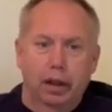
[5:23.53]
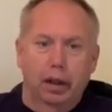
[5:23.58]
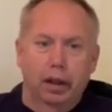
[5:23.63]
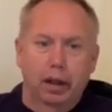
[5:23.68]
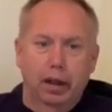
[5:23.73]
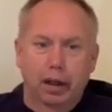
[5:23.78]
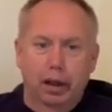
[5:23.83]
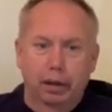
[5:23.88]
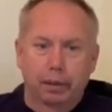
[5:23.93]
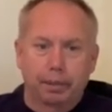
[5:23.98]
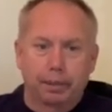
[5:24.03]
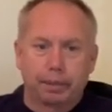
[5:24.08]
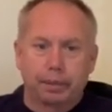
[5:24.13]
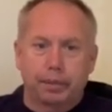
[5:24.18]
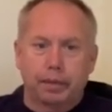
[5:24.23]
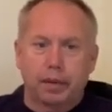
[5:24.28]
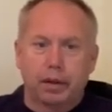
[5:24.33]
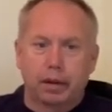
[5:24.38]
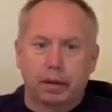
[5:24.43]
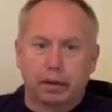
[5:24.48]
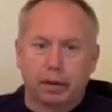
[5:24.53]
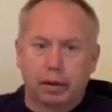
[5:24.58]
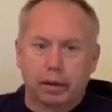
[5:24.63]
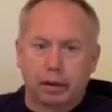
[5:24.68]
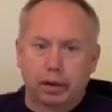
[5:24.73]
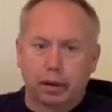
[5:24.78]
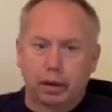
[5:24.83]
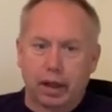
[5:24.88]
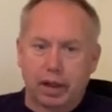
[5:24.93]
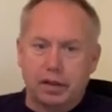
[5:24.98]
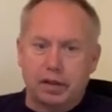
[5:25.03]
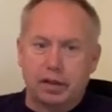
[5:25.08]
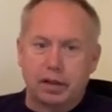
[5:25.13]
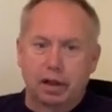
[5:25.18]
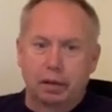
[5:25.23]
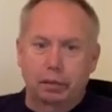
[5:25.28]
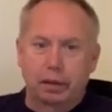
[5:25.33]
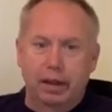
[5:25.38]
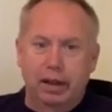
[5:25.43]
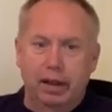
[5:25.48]
The lesson
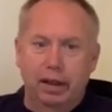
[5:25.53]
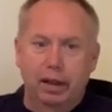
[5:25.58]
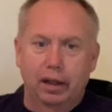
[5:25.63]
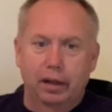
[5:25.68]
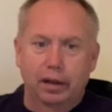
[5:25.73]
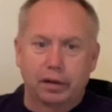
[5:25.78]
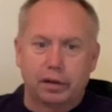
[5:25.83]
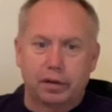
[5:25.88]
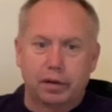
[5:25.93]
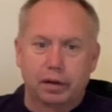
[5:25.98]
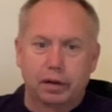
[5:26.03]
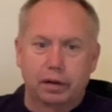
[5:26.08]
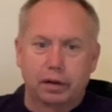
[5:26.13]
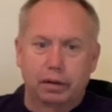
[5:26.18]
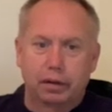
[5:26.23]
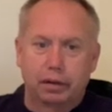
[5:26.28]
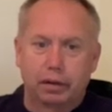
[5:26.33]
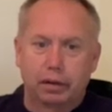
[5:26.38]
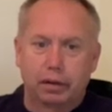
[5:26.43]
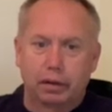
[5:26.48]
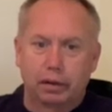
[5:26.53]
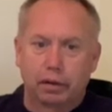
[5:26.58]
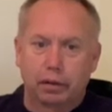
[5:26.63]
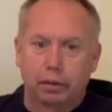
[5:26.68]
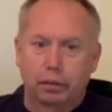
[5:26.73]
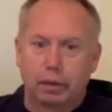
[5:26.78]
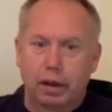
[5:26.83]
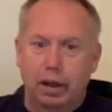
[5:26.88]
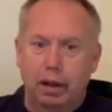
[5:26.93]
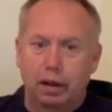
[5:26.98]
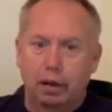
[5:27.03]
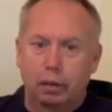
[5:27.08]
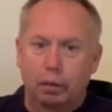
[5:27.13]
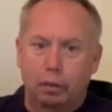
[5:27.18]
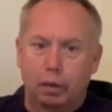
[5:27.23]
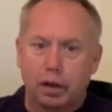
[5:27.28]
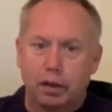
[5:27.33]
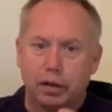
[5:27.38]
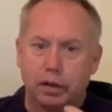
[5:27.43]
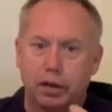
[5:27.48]
that we get is the way
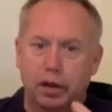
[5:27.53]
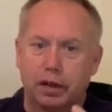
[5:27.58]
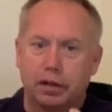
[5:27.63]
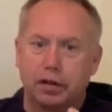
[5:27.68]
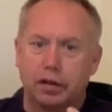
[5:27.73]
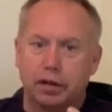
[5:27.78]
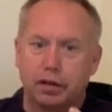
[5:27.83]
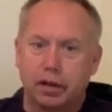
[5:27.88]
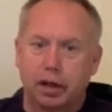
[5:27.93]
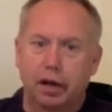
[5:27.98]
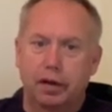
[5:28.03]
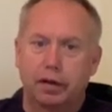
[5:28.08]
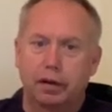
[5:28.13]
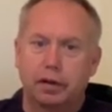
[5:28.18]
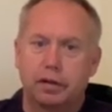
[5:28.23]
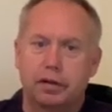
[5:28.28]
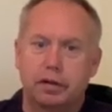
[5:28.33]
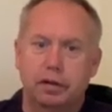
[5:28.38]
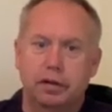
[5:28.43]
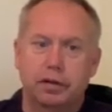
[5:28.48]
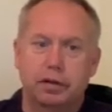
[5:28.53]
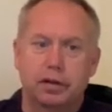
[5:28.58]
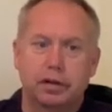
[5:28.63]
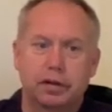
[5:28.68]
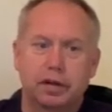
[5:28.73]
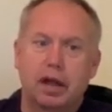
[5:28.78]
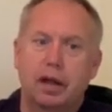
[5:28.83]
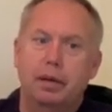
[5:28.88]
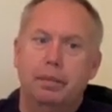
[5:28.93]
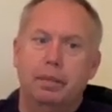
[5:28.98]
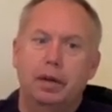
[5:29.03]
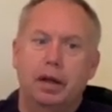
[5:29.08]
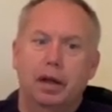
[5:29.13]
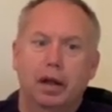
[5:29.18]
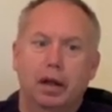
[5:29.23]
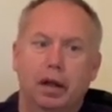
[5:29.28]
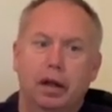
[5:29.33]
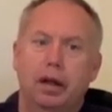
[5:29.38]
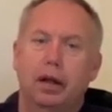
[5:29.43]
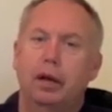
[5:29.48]
one judges others is the same
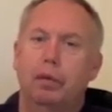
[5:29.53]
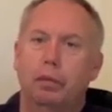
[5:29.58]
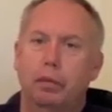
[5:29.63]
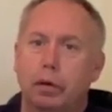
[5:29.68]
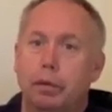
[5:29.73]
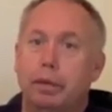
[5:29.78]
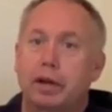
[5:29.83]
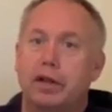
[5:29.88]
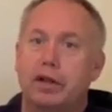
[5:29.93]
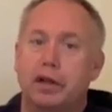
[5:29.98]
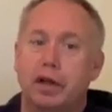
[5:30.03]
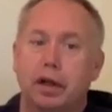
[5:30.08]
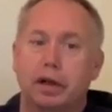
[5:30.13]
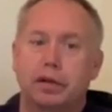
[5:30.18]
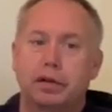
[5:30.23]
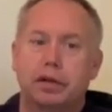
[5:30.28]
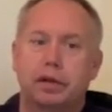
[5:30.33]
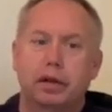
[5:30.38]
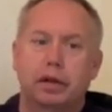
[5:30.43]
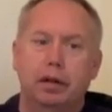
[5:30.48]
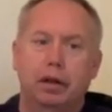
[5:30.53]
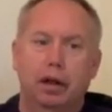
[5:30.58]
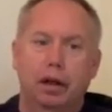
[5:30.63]
that will be judged.